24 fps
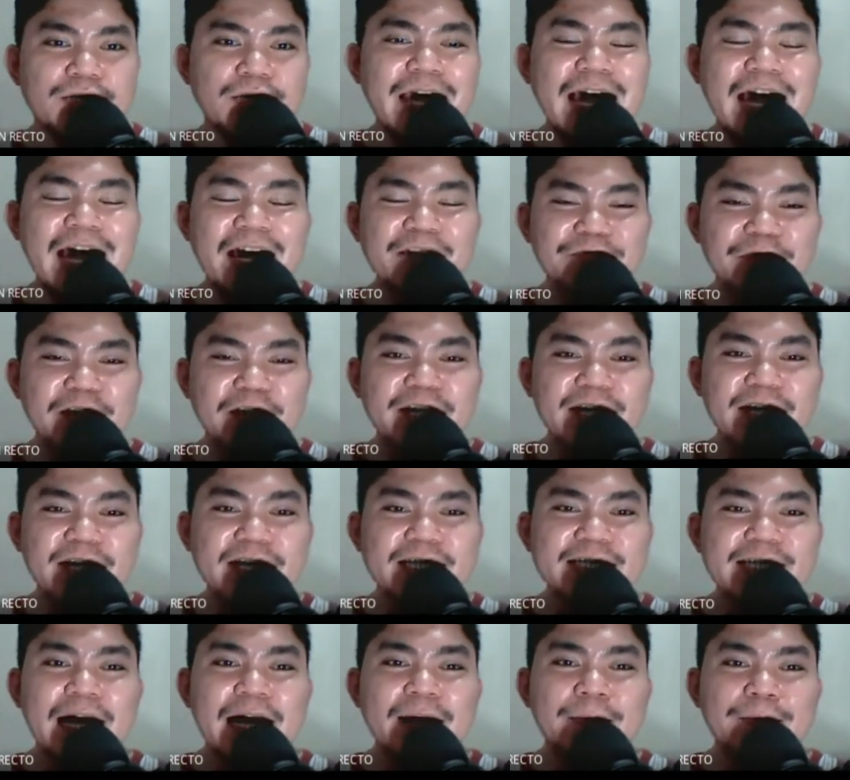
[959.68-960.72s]
I have here an
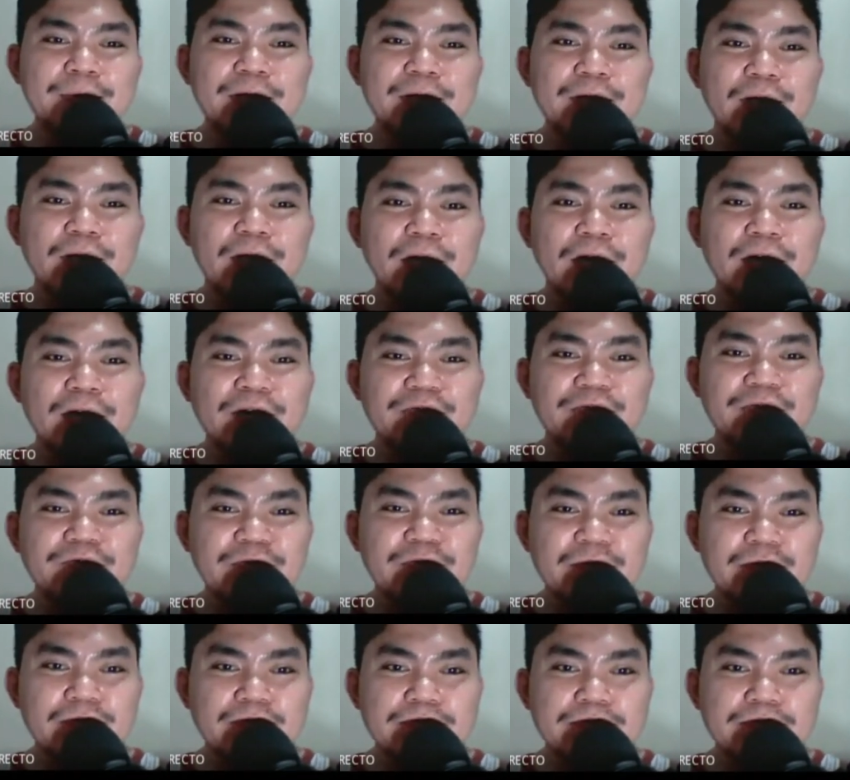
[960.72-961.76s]
example of